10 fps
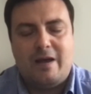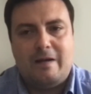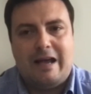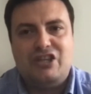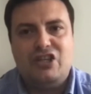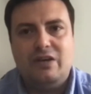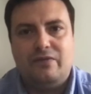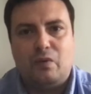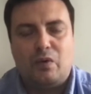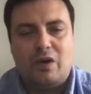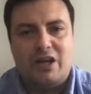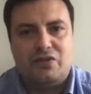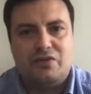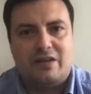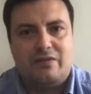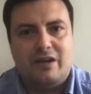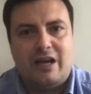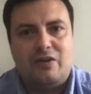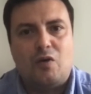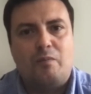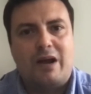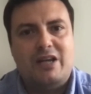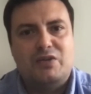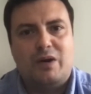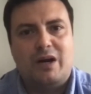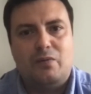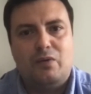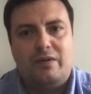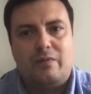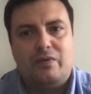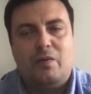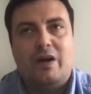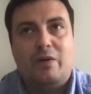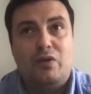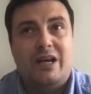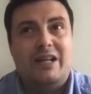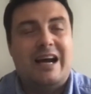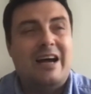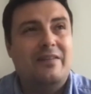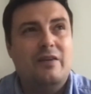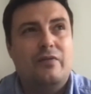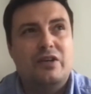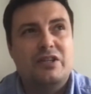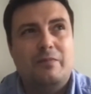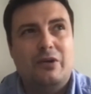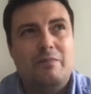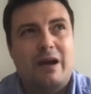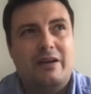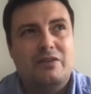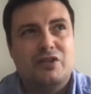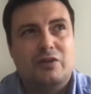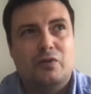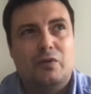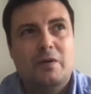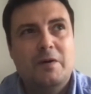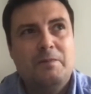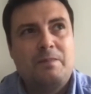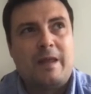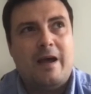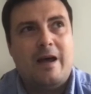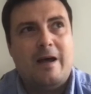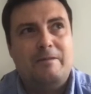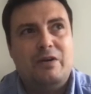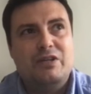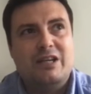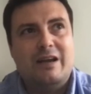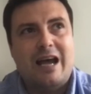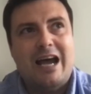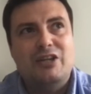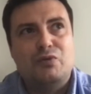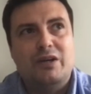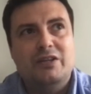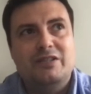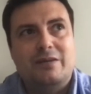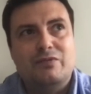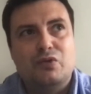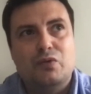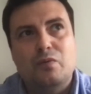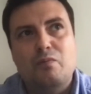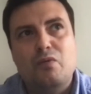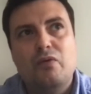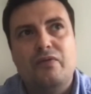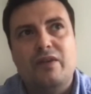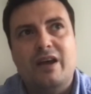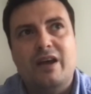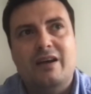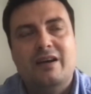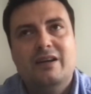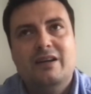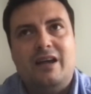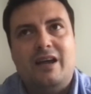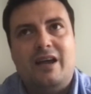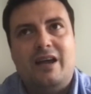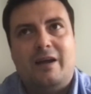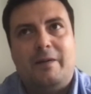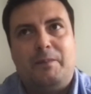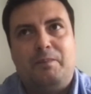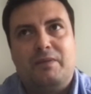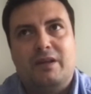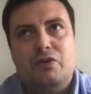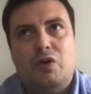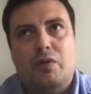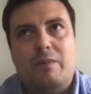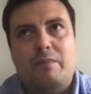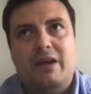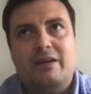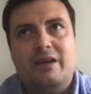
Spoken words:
achieve the regulations and the compliance regarding with everything regarding with data. I think, for example, in banking sector, there is a high trend in terms to move the the big